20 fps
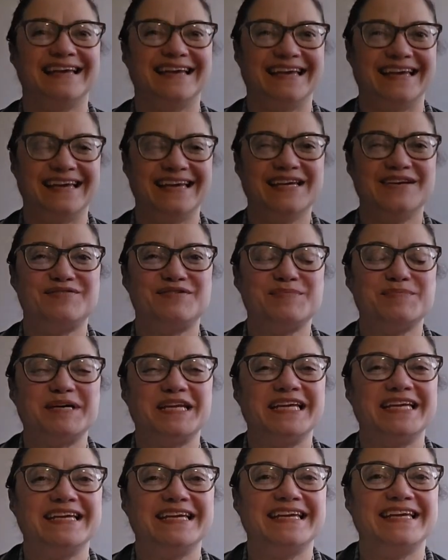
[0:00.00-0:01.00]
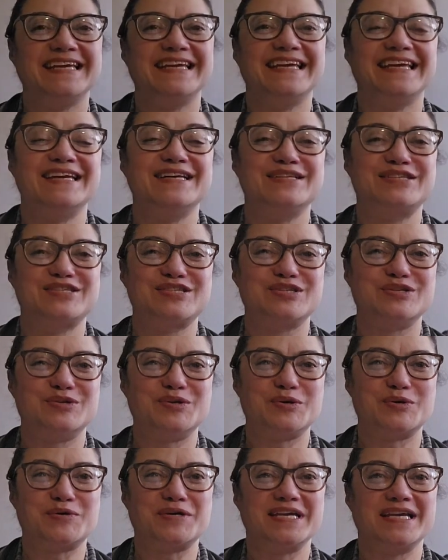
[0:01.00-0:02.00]
Hey everybody, it's
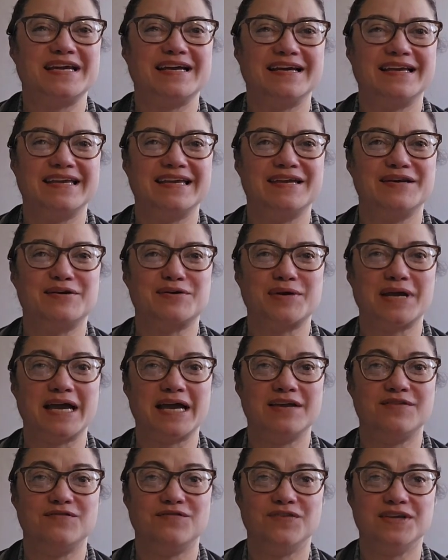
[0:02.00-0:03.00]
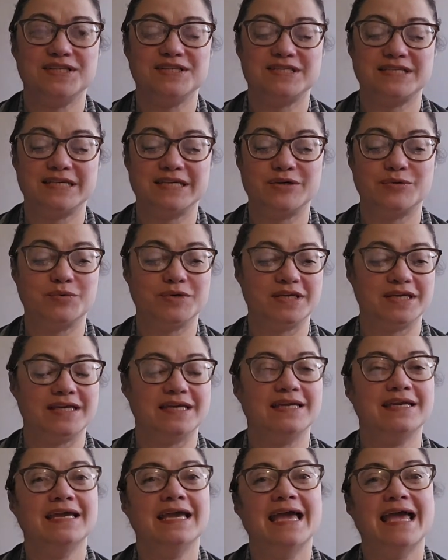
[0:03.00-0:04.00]
Nuria here at
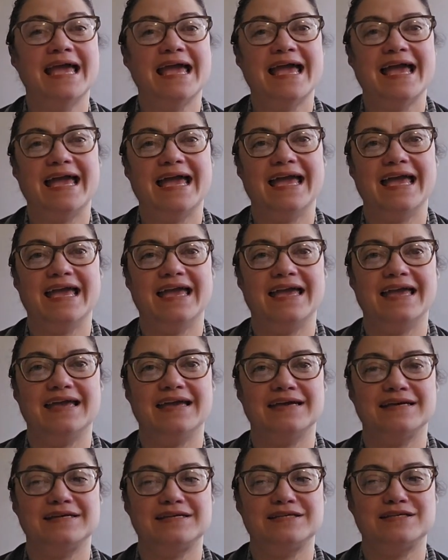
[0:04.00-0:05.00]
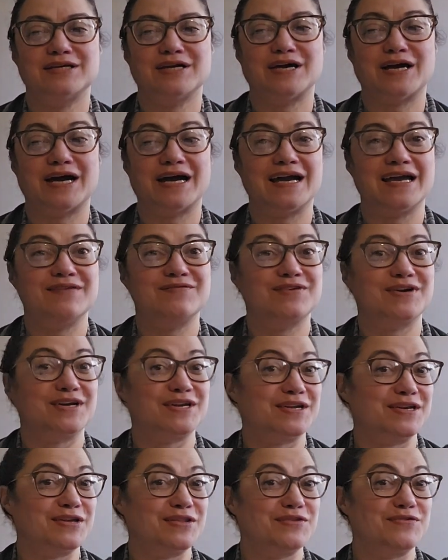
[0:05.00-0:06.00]
Vintiquity, and I've got
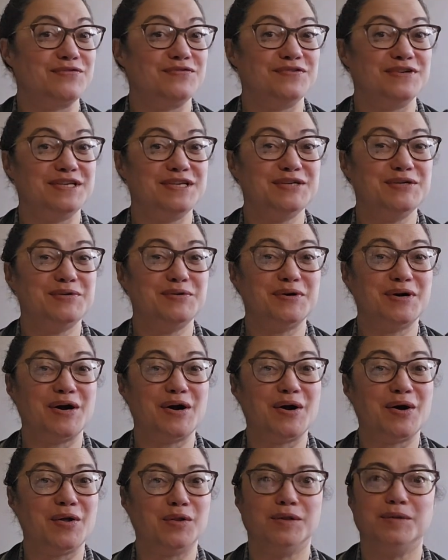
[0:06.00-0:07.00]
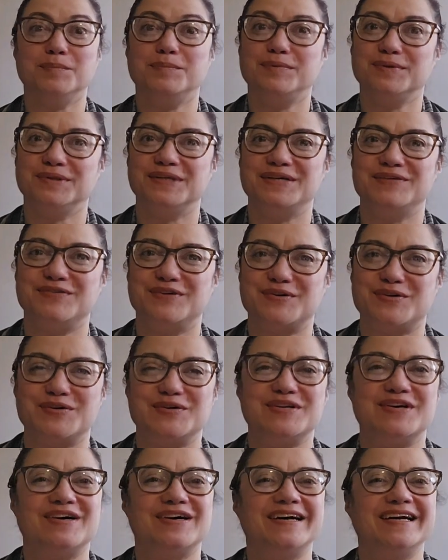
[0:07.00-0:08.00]
another video haul, believe it or
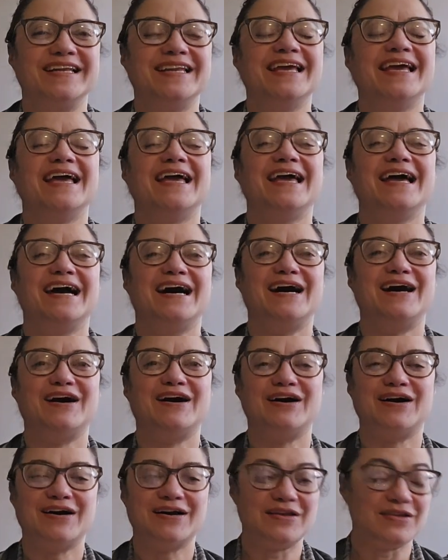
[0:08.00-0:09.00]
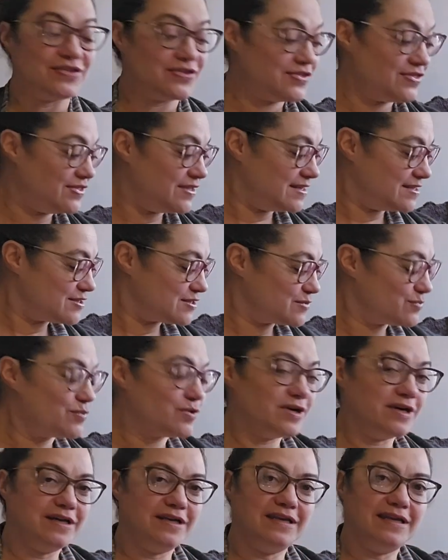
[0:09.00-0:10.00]
not. This
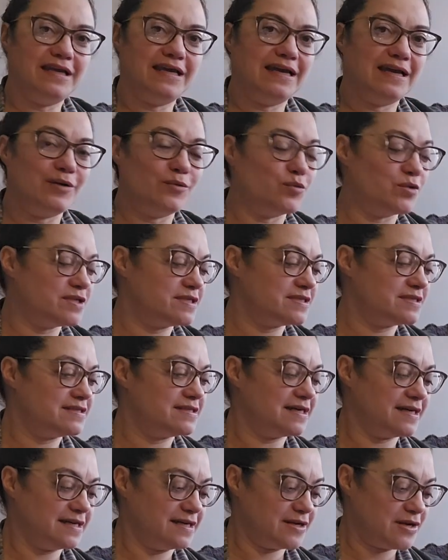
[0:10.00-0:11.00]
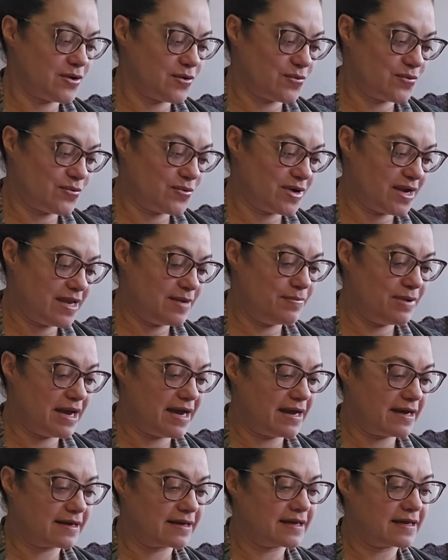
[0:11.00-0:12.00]
one was done way
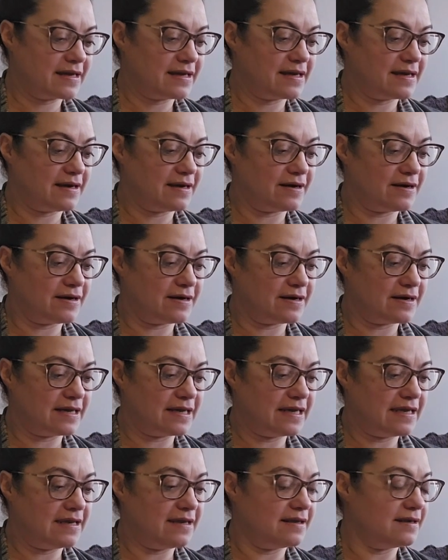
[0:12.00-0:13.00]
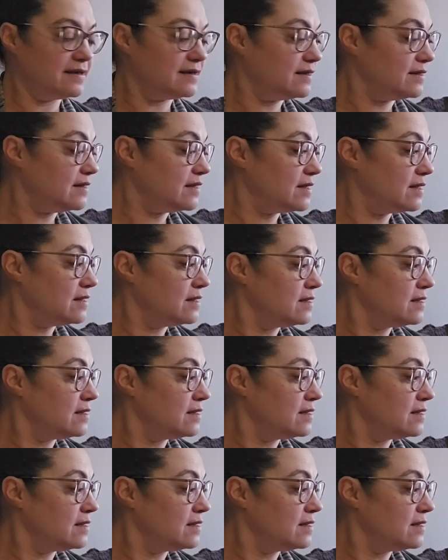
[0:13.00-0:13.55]
back in